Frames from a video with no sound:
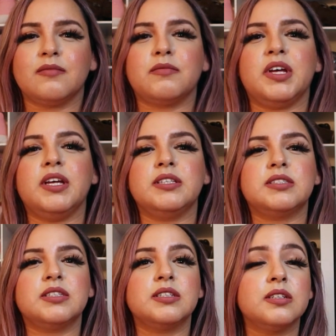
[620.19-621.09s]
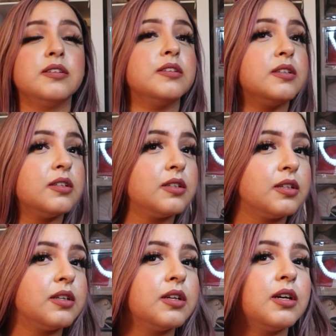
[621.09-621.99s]
But
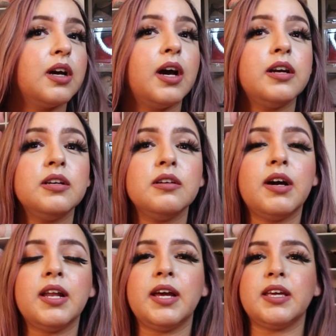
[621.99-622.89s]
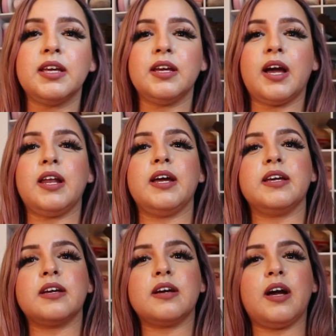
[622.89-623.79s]
I don't know, I like it. I
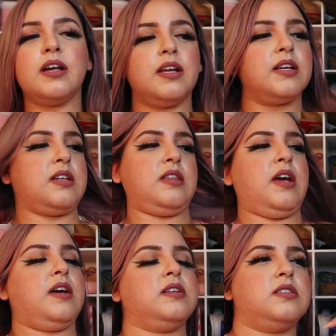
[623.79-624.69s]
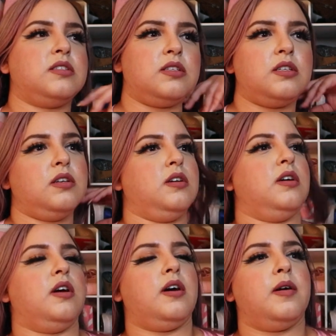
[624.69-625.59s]
liked that
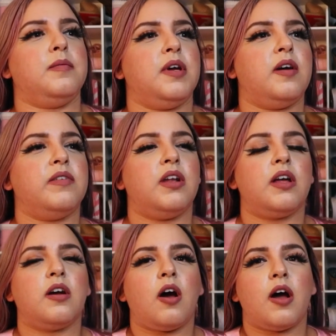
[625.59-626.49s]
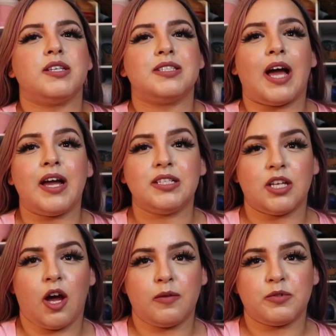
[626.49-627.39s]
they have a lot of
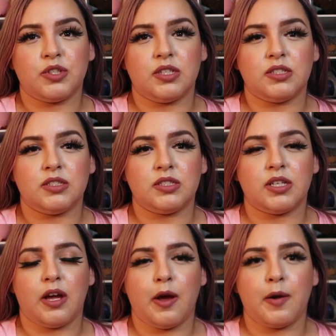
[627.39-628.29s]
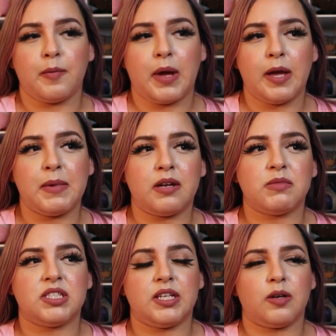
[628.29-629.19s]
size options. I made a
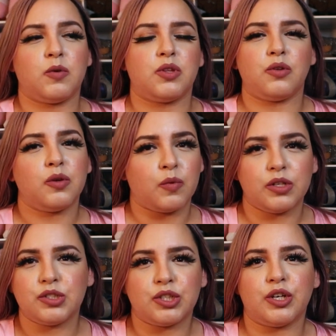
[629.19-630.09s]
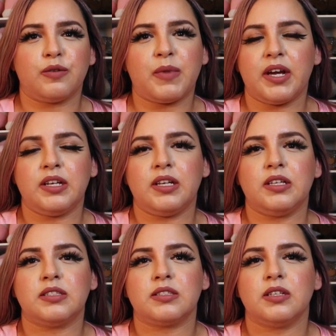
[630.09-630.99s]
mistake with only one shirt buying
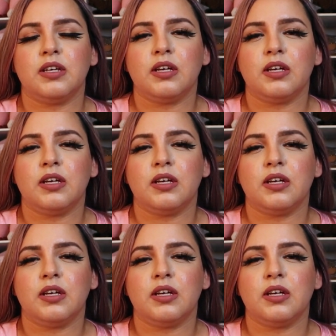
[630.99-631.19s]
it